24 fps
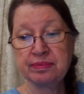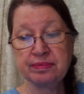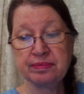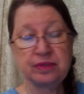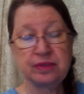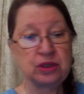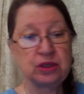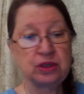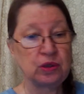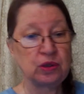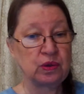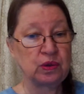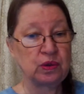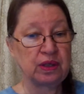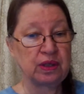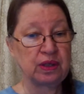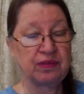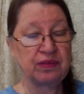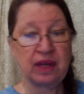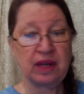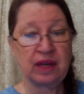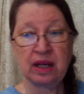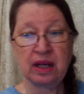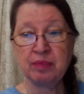So
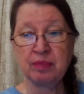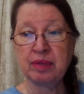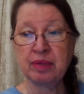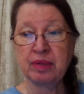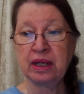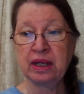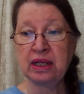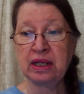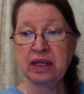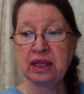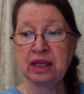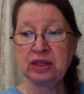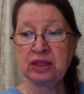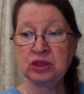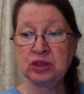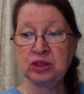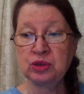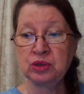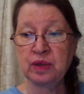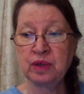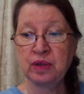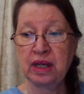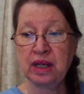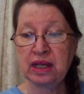if anybody can
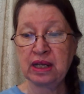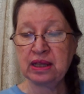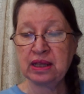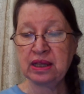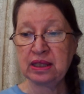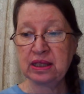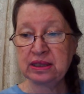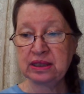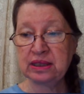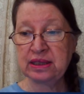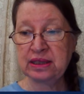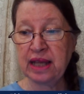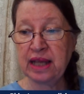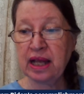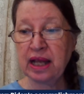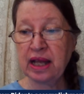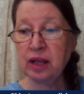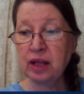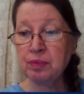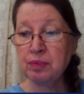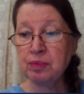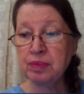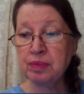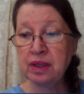do anything to
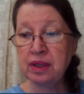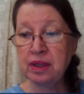help,